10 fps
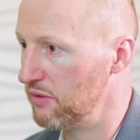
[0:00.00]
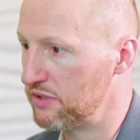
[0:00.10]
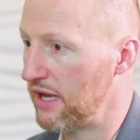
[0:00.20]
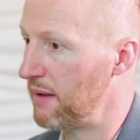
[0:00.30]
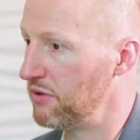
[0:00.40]

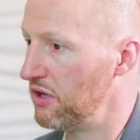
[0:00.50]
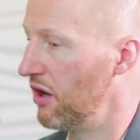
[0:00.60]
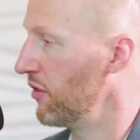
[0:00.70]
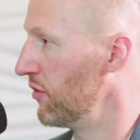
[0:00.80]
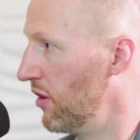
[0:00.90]
happened in
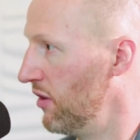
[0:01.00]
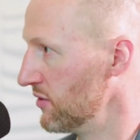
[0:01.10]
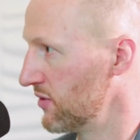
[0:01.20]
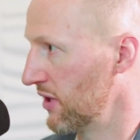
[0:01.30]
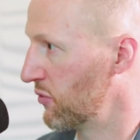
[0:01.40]
other
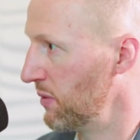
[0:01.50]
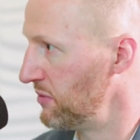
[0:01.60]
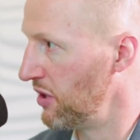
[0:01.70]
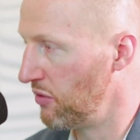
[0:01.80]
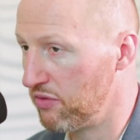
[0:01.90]
alts like
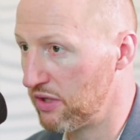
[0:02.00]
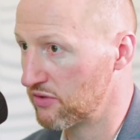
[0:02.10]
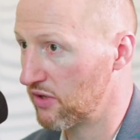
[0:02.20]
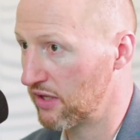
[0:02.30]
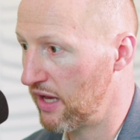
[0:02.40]
crypto and
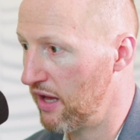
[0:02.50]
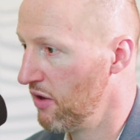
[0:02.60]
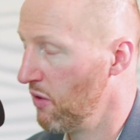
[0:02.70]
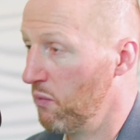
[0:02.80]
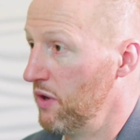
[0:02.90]
things like that.
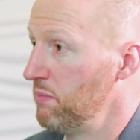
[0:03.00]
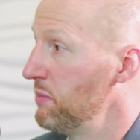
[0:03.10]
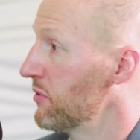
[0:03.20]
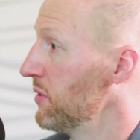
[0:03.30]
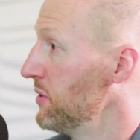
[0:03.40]
Where are
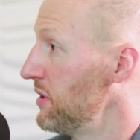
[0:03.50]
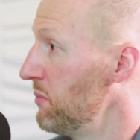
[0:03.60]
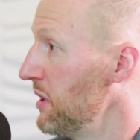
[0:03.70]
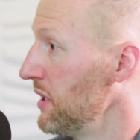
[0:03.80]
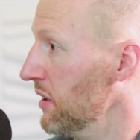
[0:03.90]
people going to put their money?